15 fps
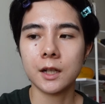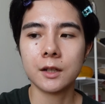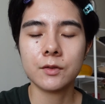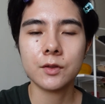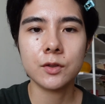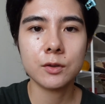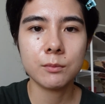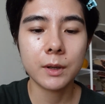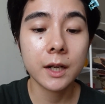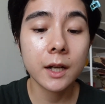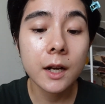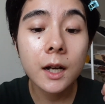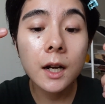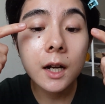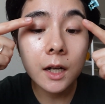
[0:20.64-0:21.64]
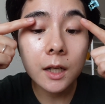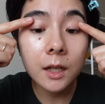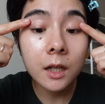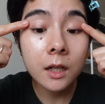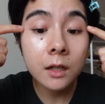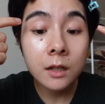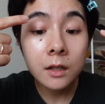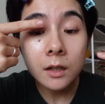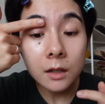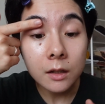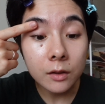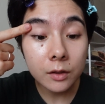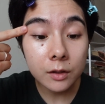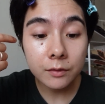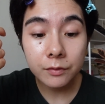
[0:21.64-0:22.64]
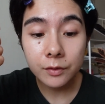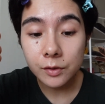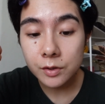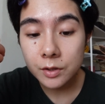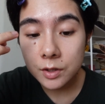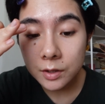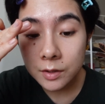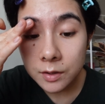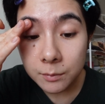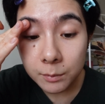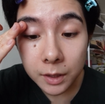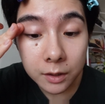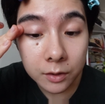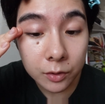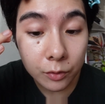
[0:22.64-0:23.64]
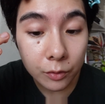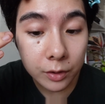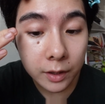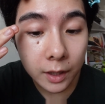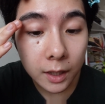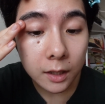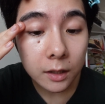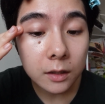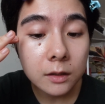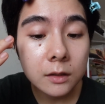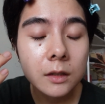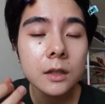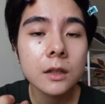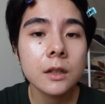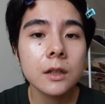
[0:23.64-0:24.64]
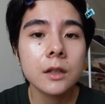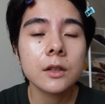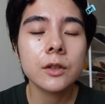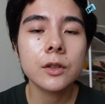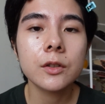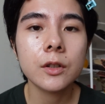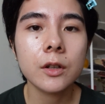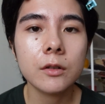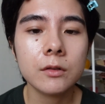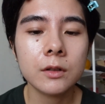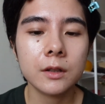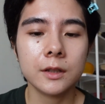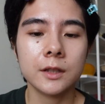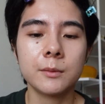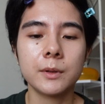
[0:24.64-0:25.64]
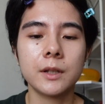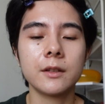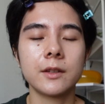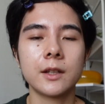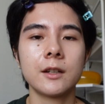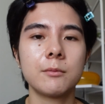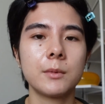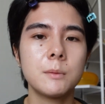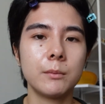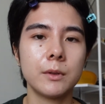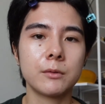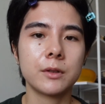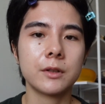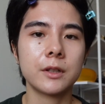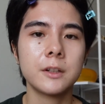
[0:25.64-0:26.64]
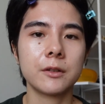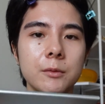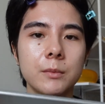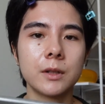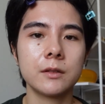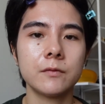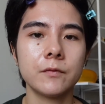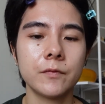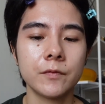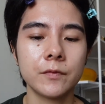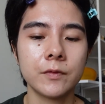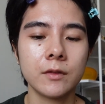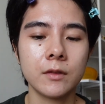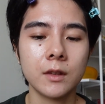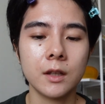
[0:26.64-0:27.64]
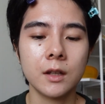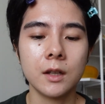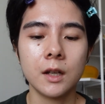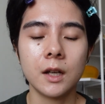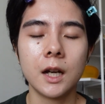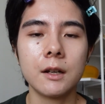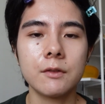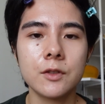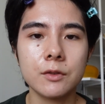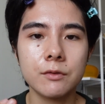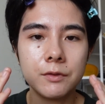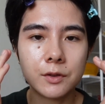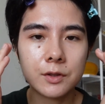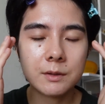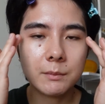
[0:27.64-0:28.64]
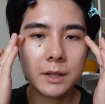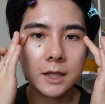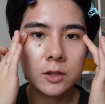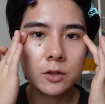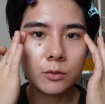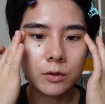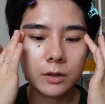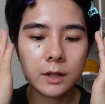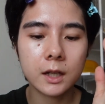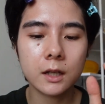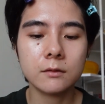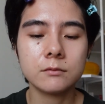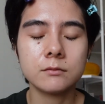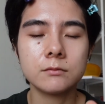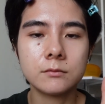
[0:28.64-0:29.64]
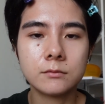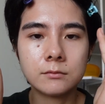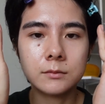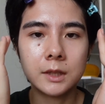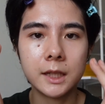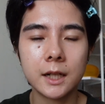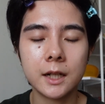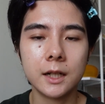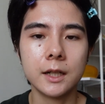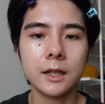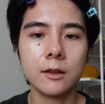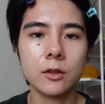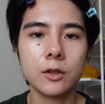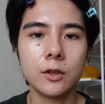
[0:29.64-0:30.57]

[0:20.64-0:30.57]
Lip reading: have to do my eye look first just to make sure that, you know, it's because I have my mirror here, but I have to first make sure that my eye